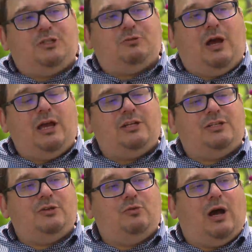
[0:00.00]
We're trying
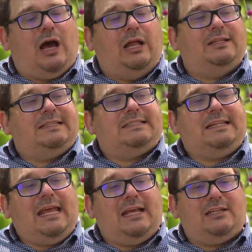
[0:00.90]
to
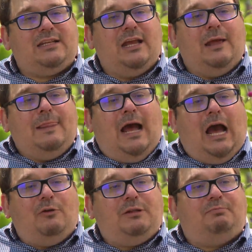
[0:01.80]
understand
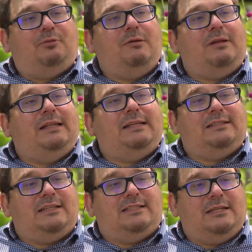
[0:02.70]
how the
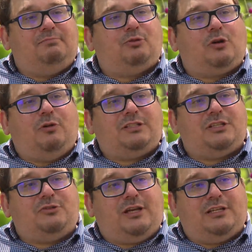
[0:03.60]
premalignancy progresses to